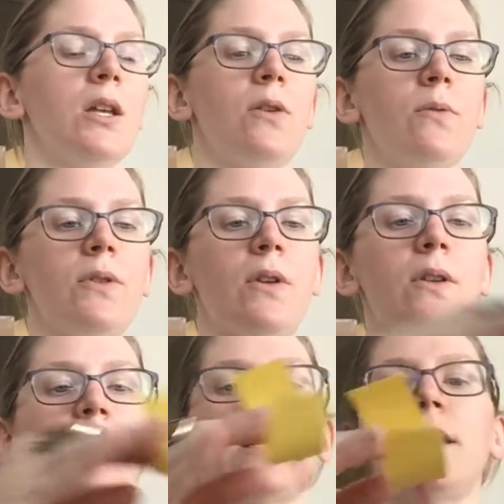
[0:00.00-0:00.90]
You will
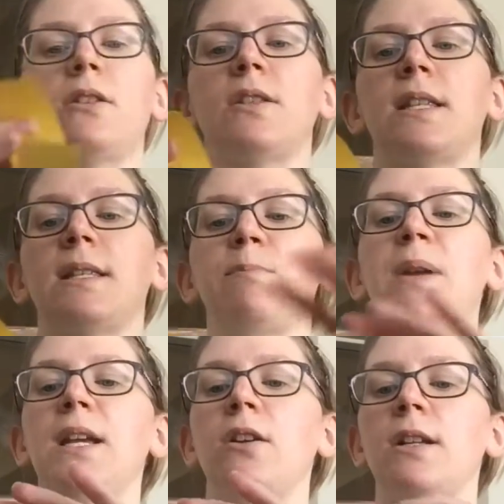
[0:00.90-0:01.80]
notice that there's this
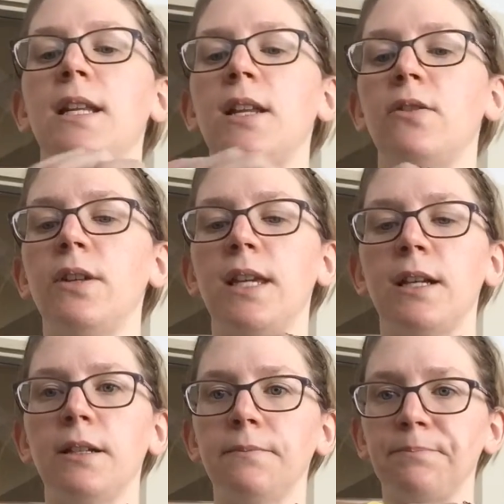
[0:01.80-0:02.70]
bigger needle
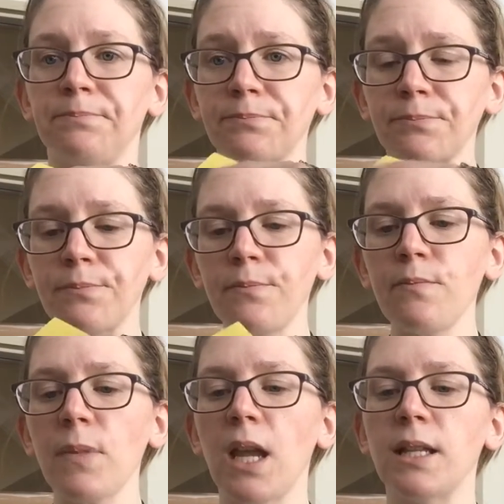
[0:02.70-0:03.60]
here.
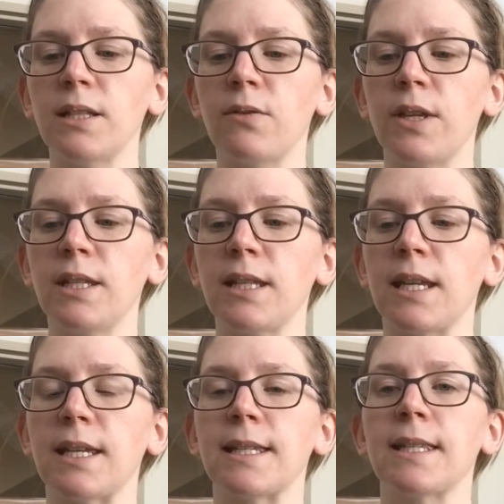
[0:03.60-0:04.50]
And so this
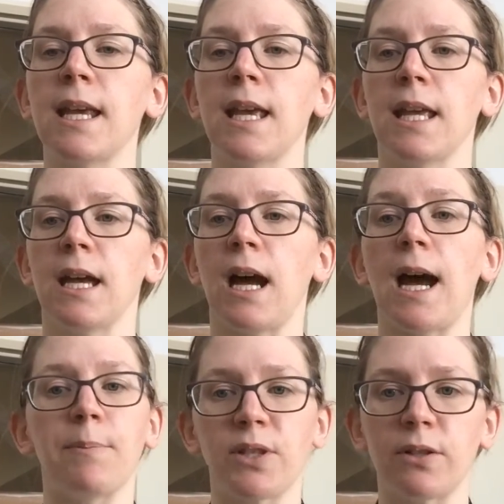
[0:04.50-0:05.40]
is
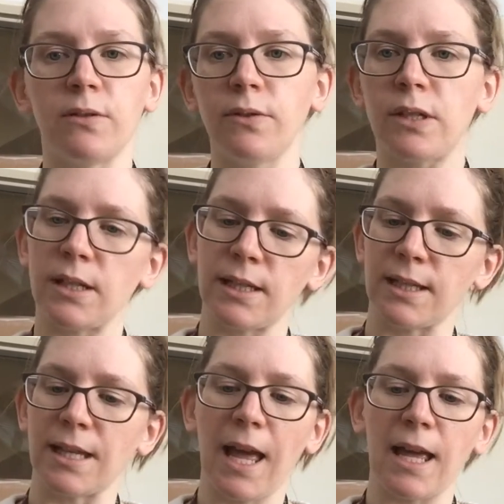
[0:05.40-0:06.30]
optional. This is
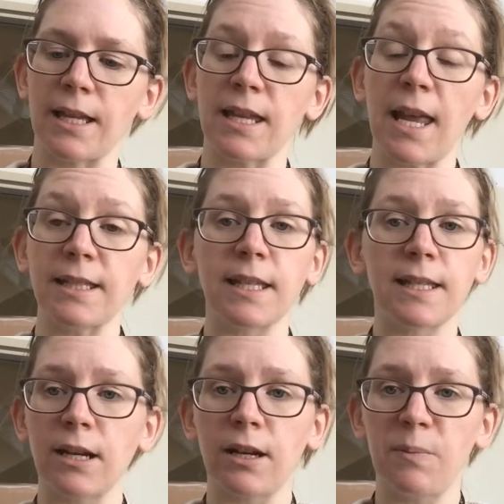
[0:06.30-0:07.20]
not a
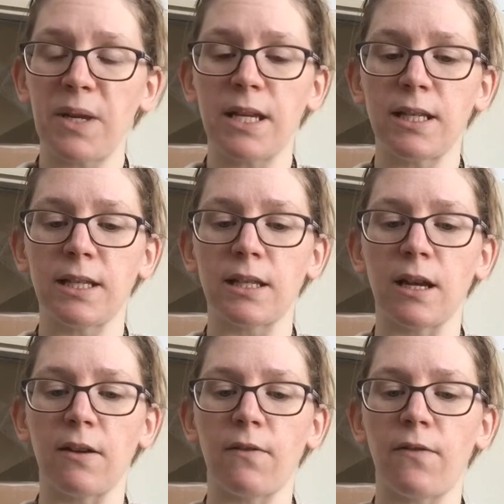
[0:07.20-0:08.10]
necessary piece
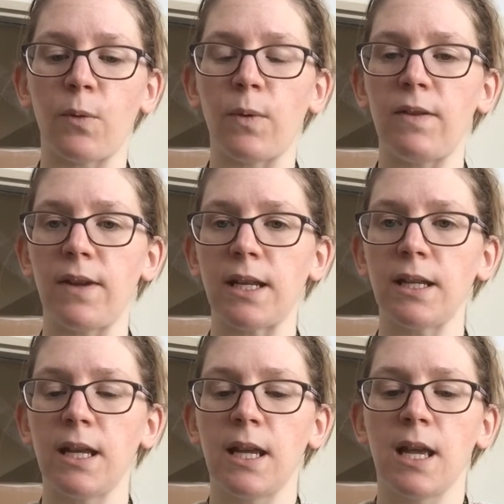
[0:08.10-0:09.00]
of the
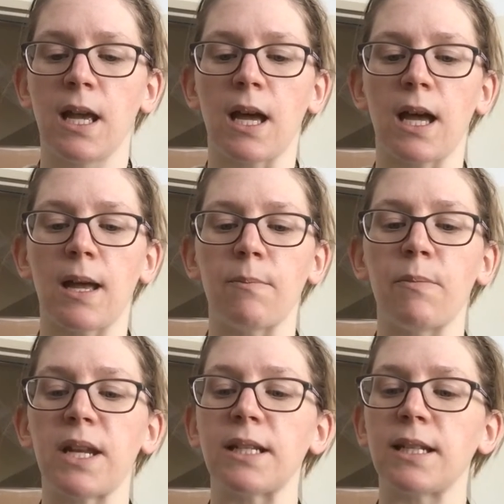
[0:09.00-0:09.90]
weaving,
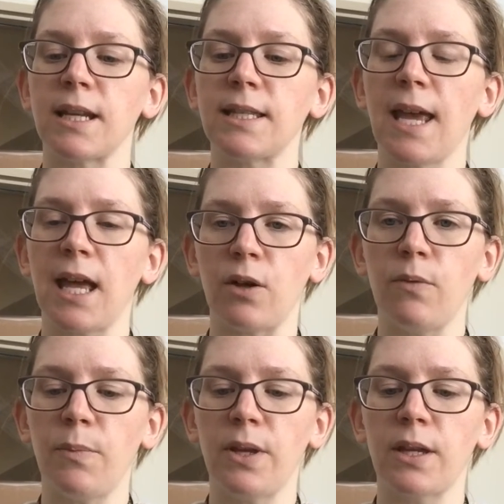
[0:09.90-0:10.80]
but it does
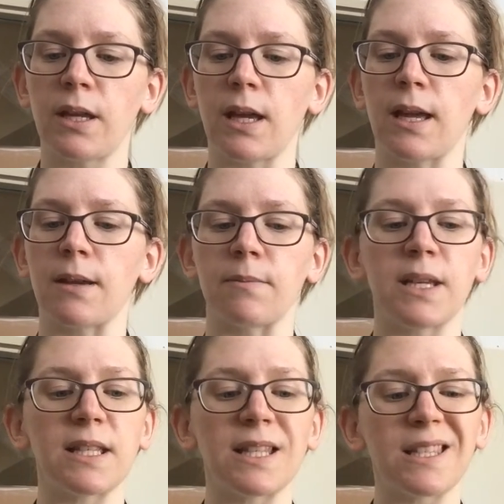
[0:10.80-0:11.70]
help
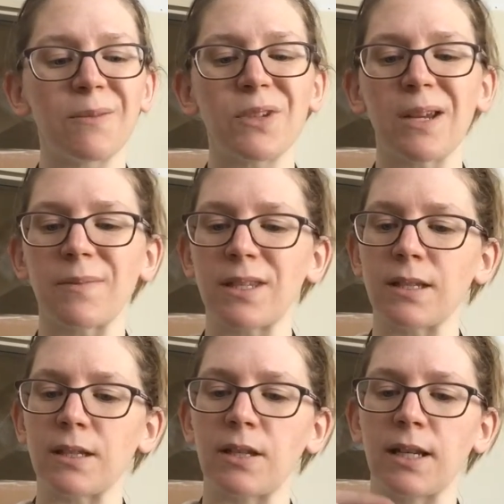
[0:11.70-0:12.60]
because it's sometimes
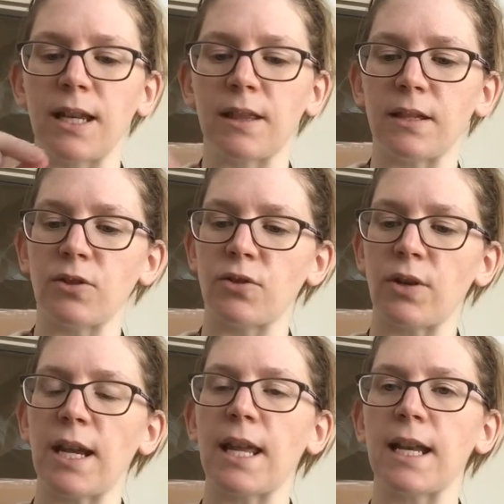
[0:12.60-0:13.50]
to get the
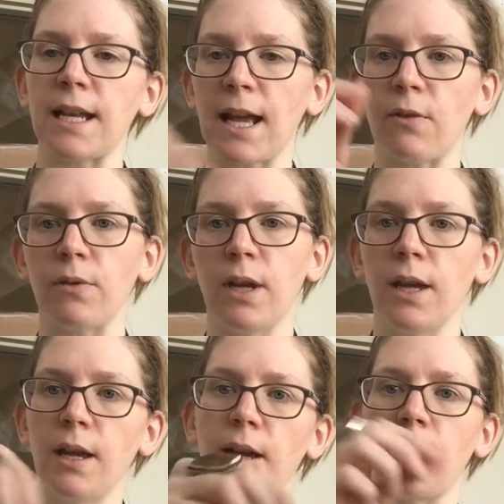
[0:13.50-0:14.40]
string in and out
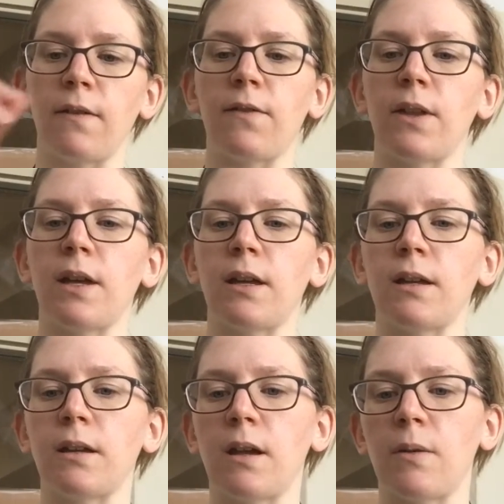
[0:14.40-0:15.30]
of
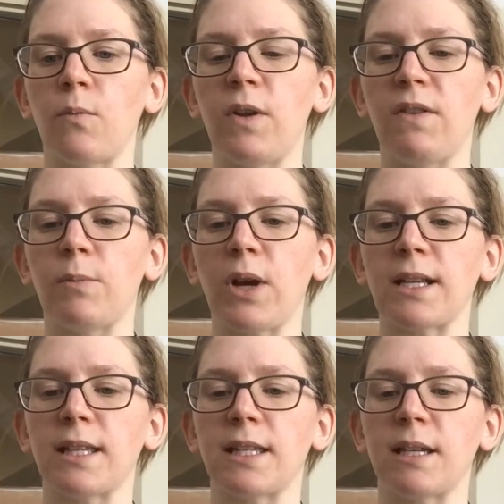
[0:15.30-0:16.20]
the weaving
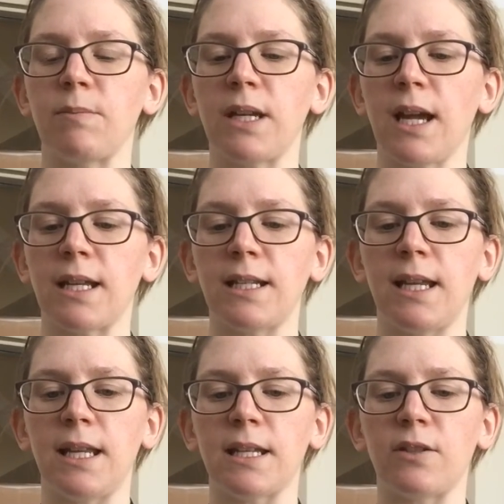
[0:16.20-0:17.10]
process can be kind of
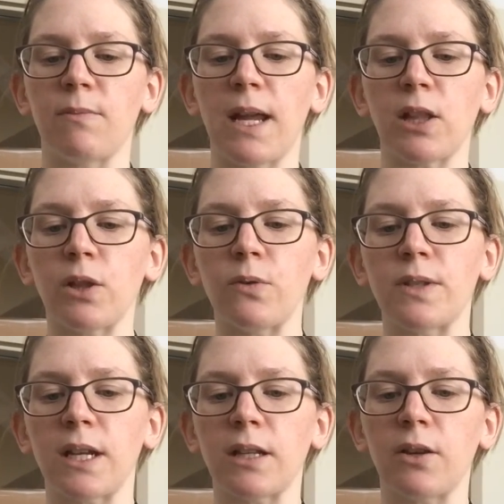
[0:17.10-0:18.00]
tedious. You might
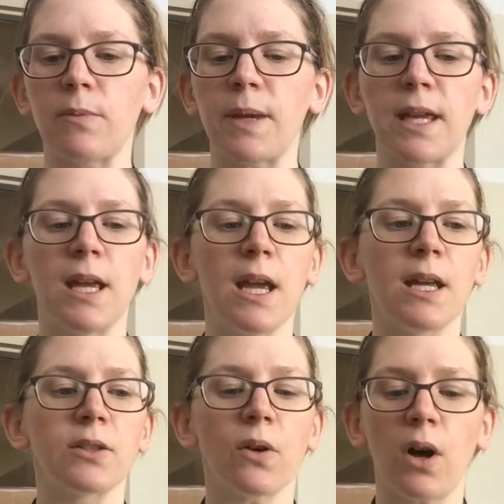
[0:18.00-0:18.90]
lose it a little bit.
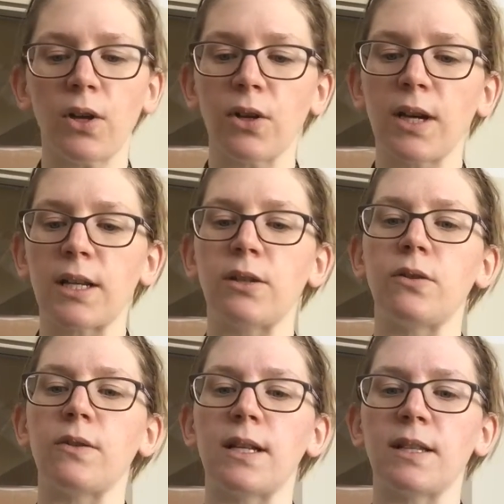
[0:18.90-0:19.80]
So all you're going to
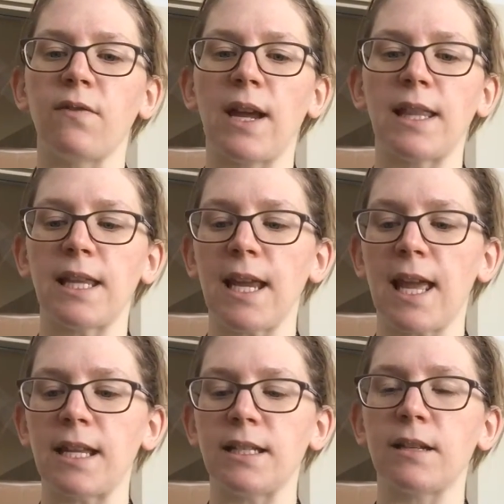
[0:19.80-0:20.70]
do is find the
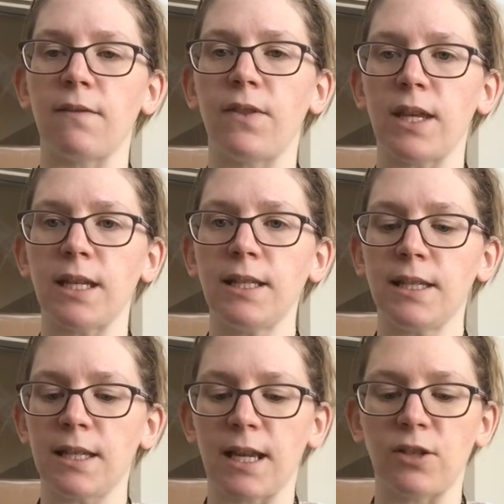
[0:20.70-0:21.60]
end of
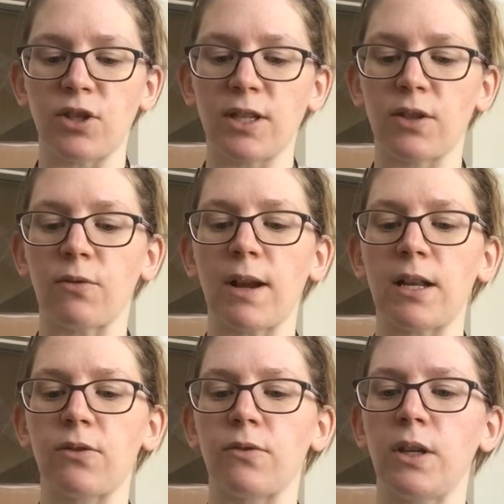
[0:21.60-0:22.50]
this and just thread
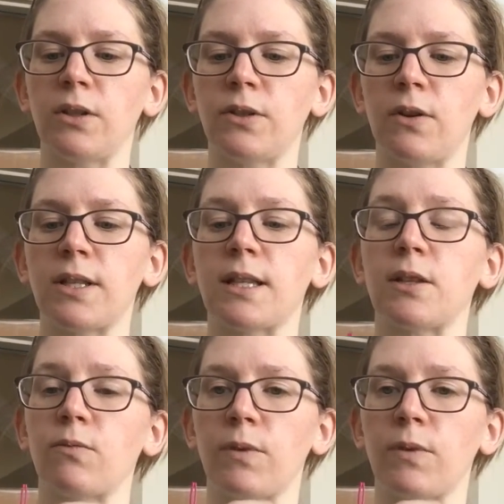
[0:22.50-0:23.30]
it through. You'll notice it's a